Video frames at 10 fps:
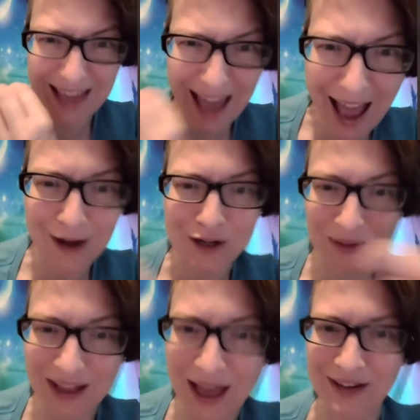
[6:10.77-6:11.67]
like
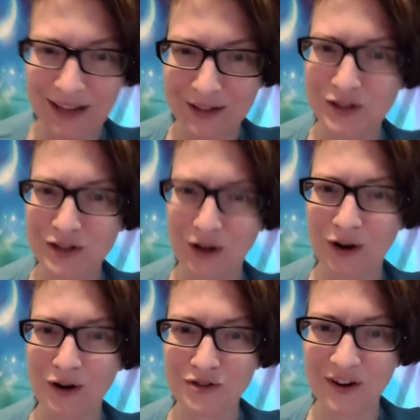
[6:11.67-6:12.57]
actual evidence to
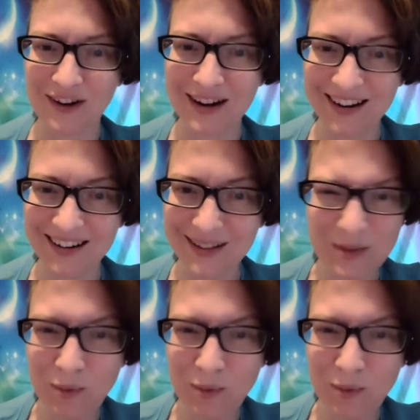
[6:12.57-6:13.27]
the contrary.